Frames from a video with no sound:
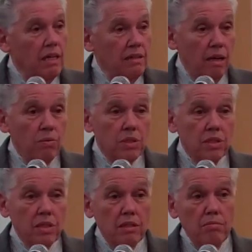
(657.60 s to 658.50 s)
That was
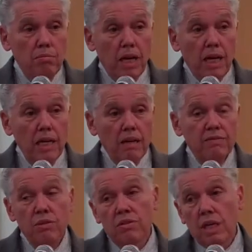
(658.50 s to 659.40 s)
in May of
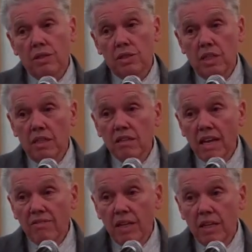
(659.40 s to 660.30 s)

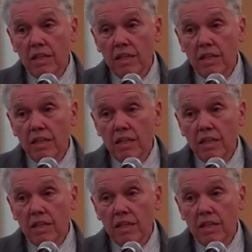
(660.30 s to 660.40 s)
2011.